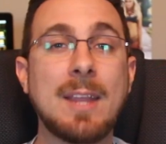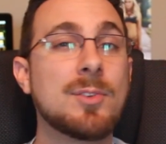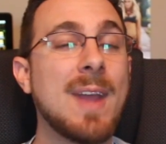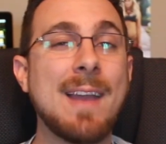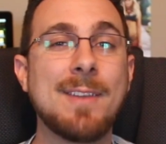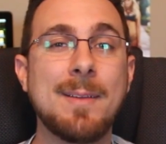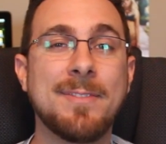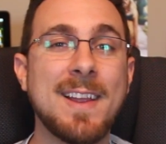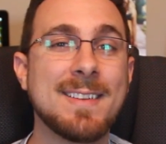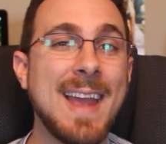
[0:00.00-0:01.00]
I used to have a
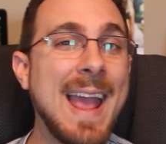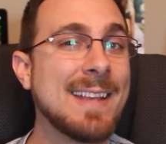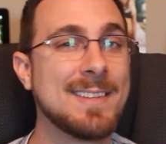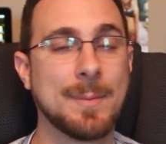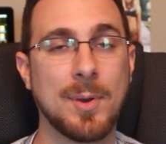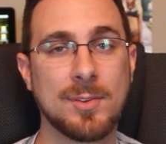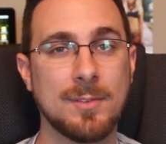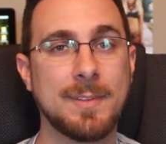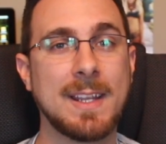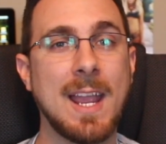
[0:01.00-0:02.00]
fantastic
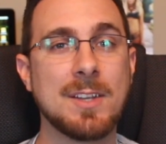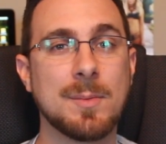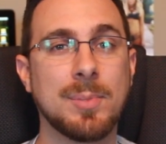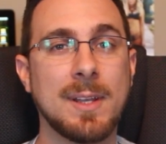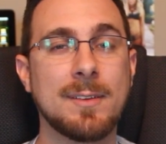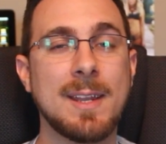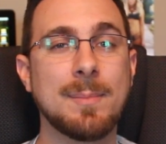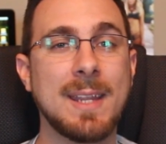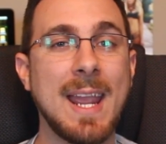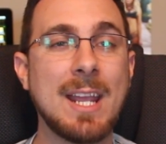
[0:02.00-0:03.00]
personal vacation planner
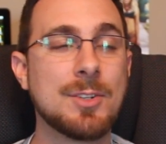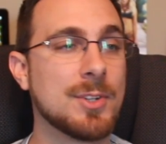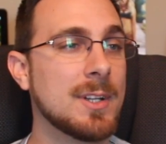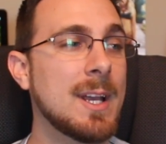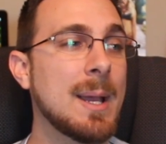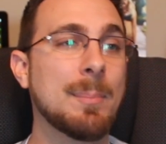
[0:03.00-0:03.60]
named Deandra,